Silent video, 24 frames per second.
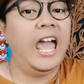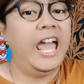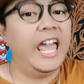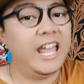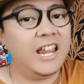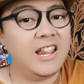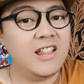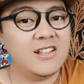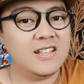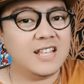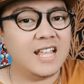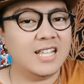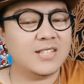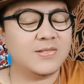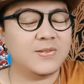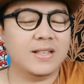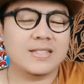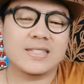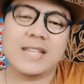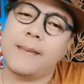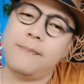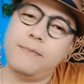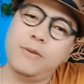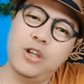Hello guys,
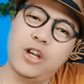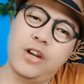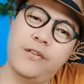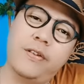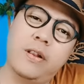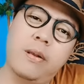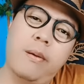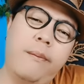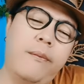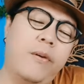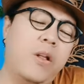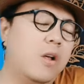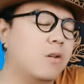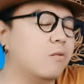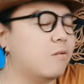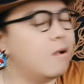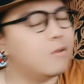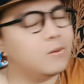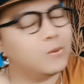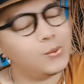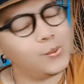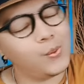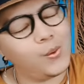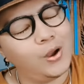what's up beautiful people
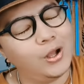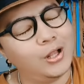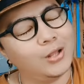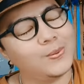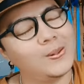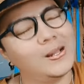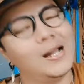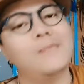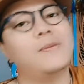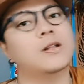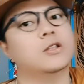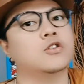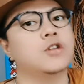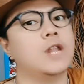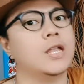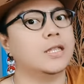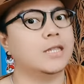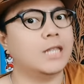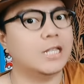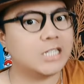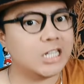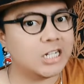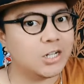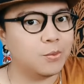around the world? Welcome back to
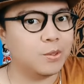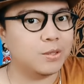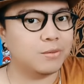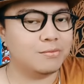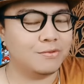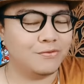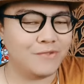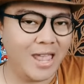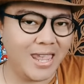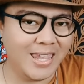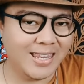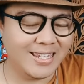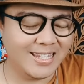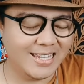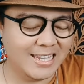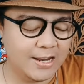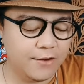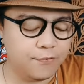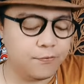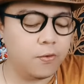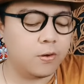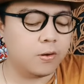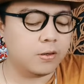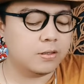the channel with me right
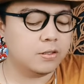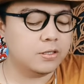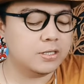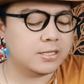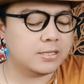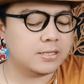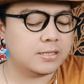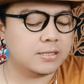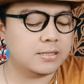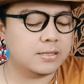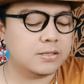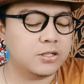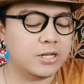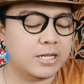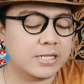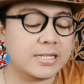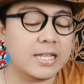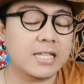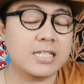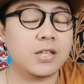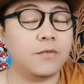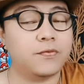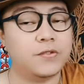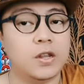here for this
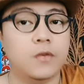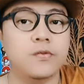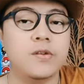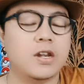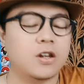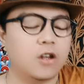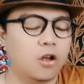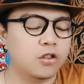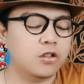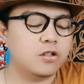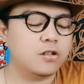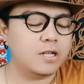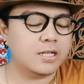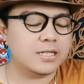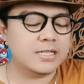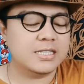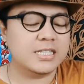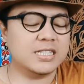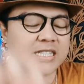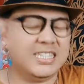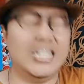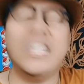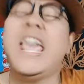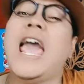video. We are going to
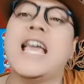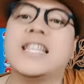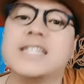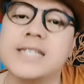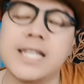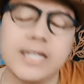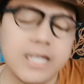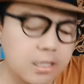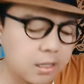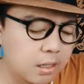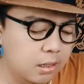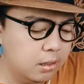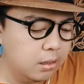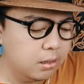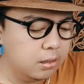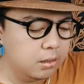do TXT!